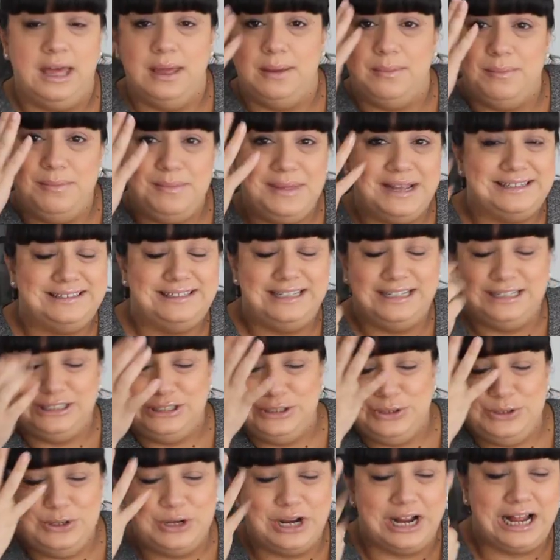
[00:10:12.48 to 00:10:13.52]
Mixing
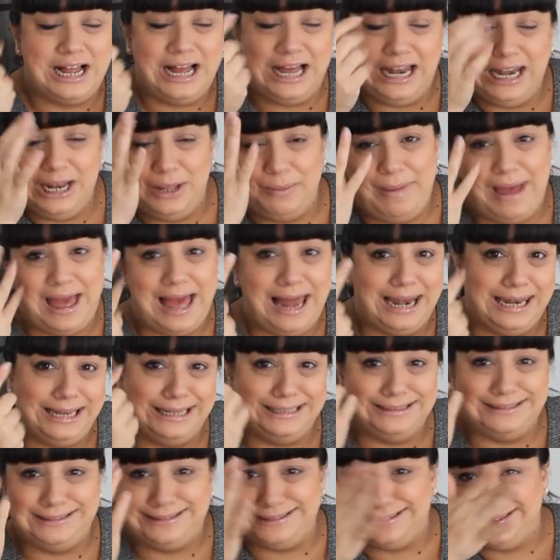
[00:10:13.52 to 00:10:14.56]
to your color
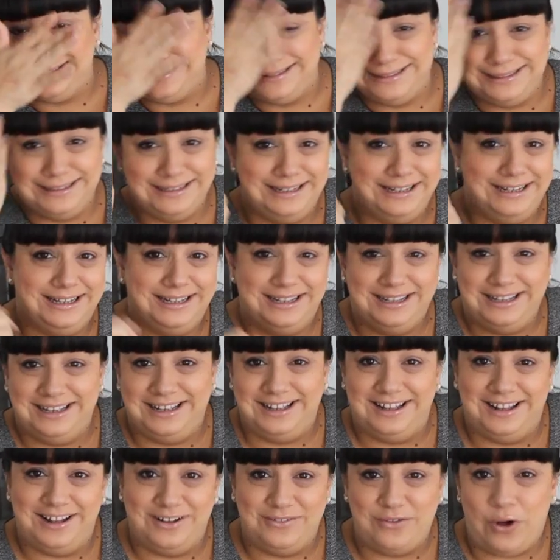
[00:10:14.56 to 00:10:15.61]
palettes
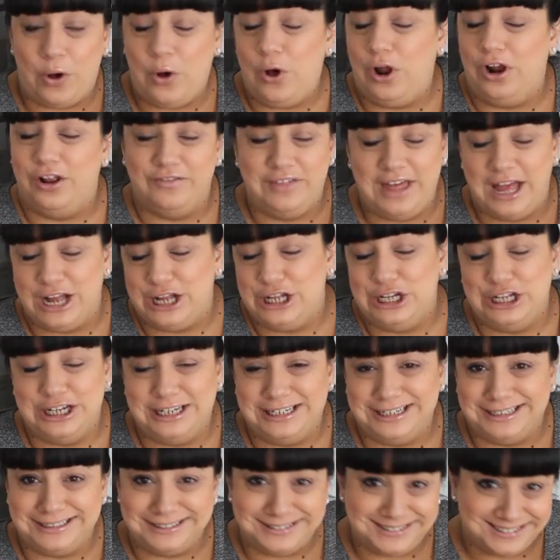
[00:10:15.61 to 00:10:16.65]
of all of that
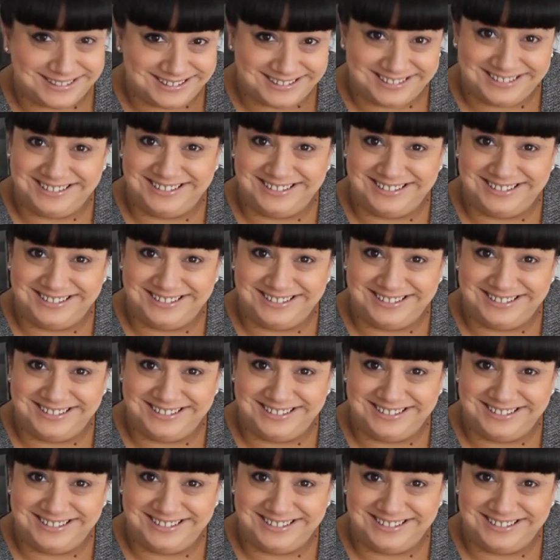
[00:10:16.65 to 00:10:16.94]
goodness.